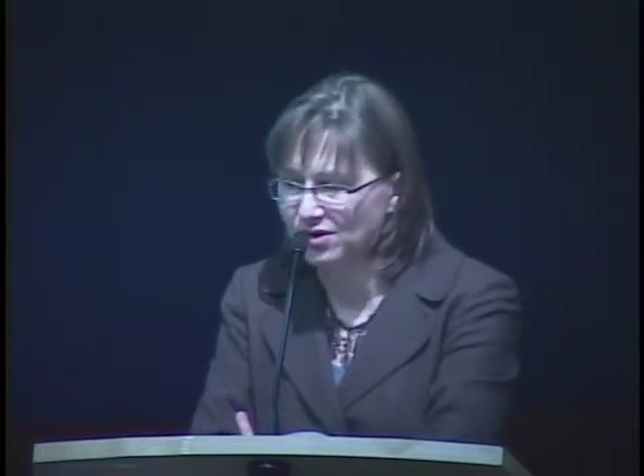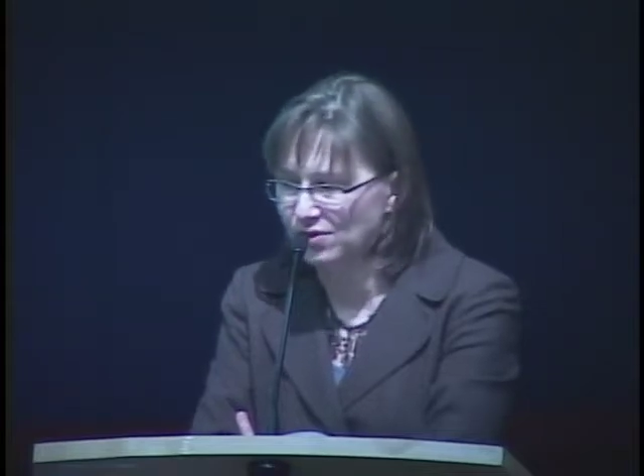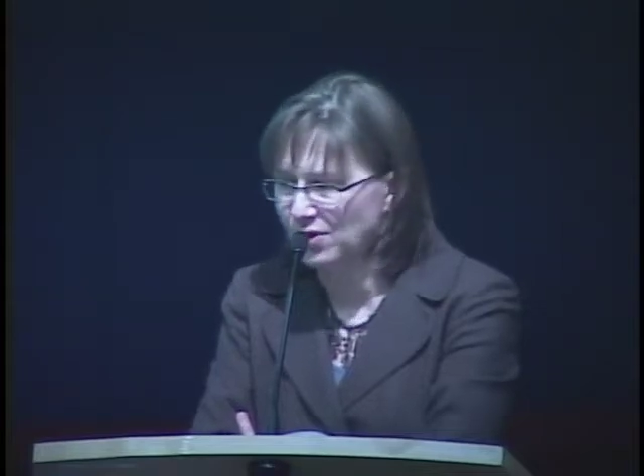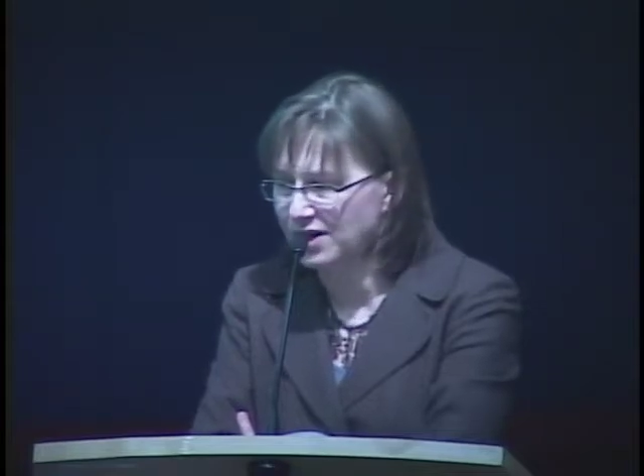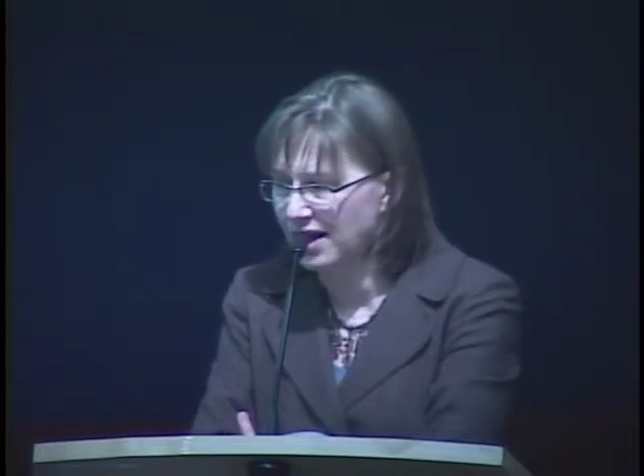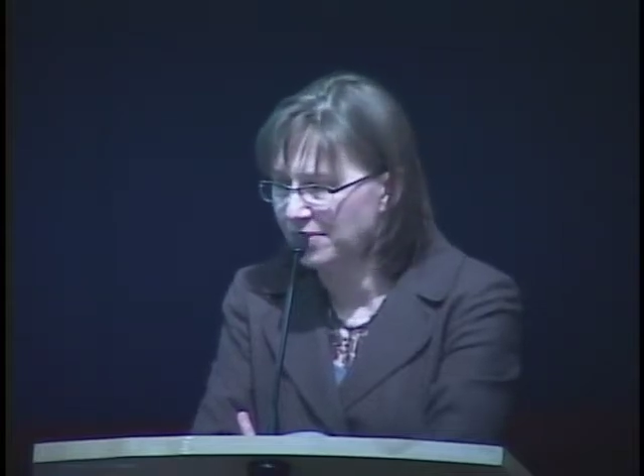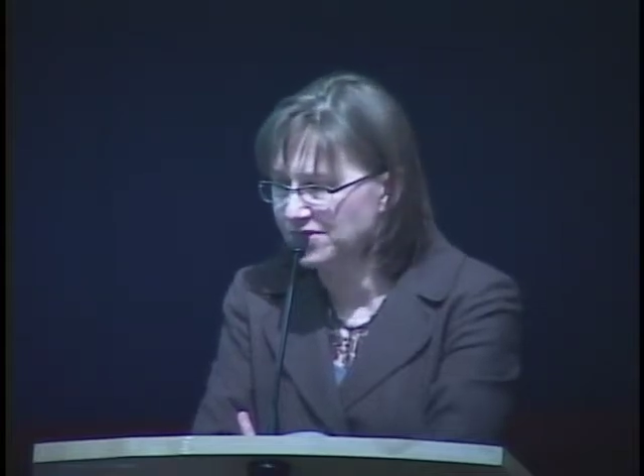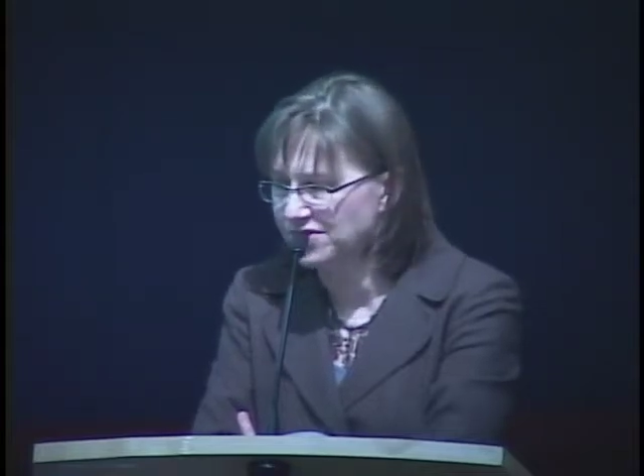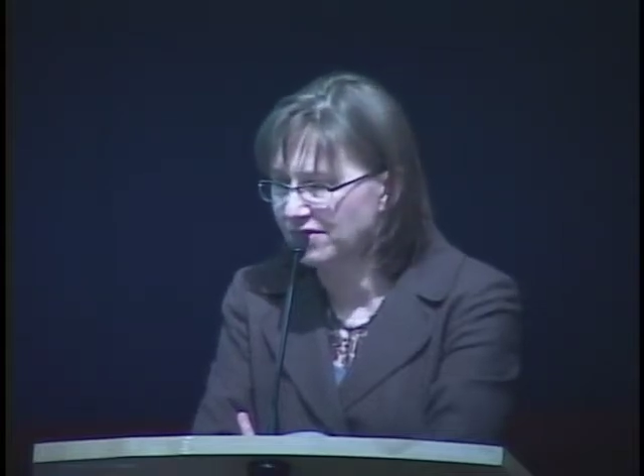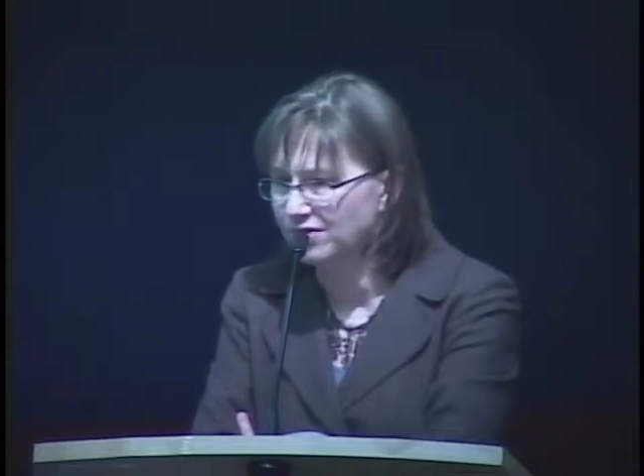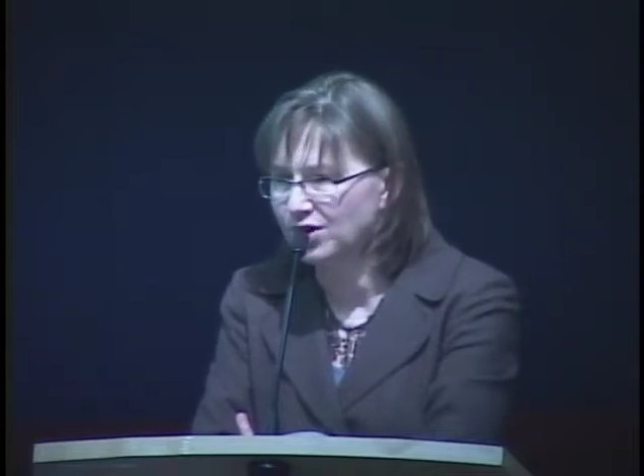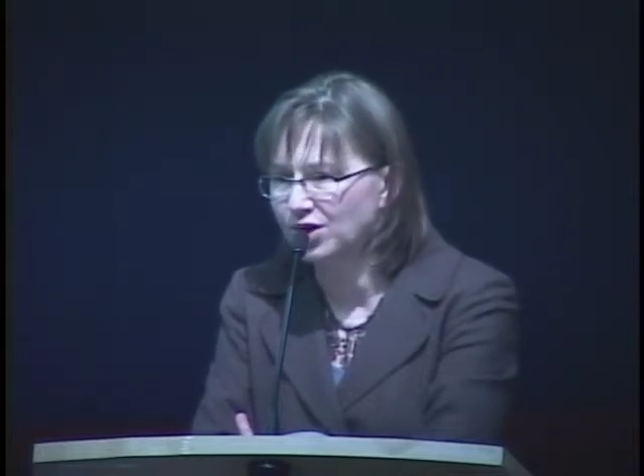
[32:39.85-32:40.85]
to what happens
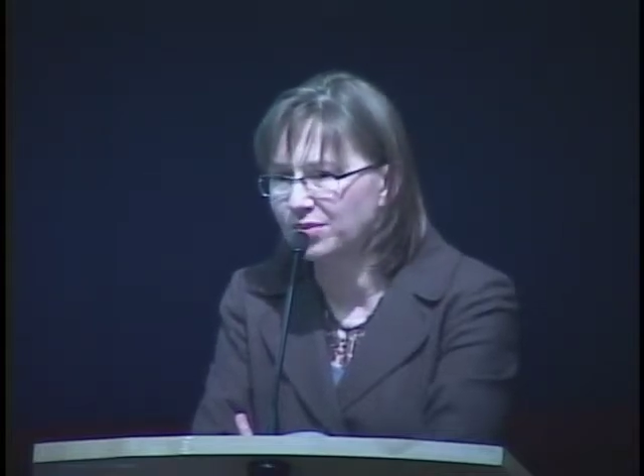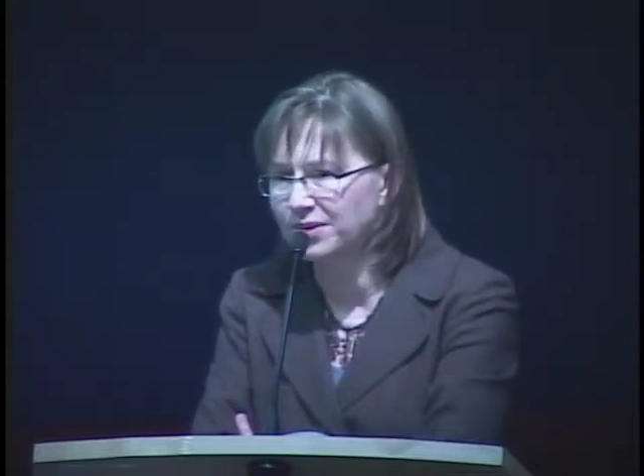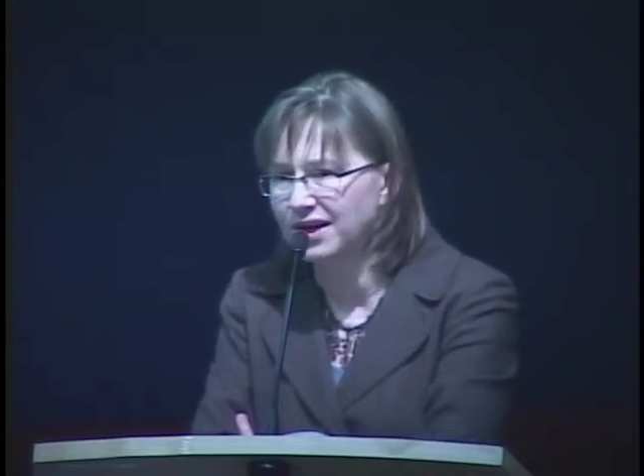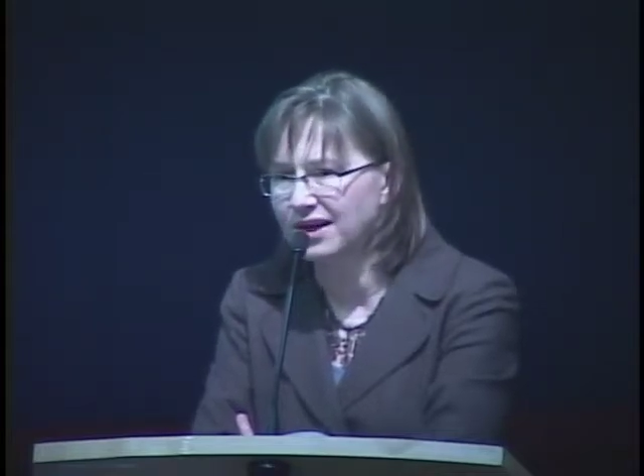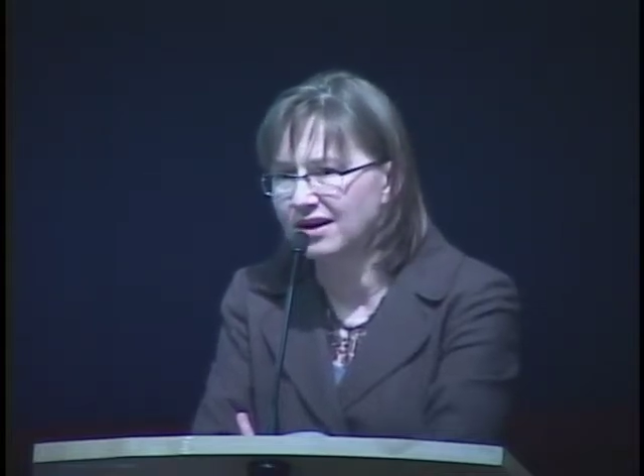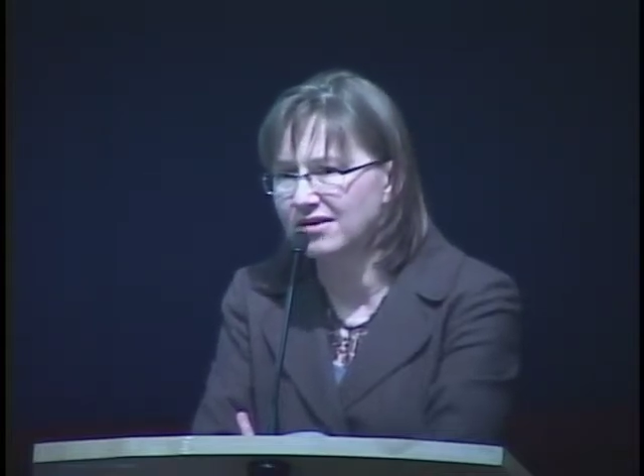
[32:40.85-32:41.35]
after Copenhagen,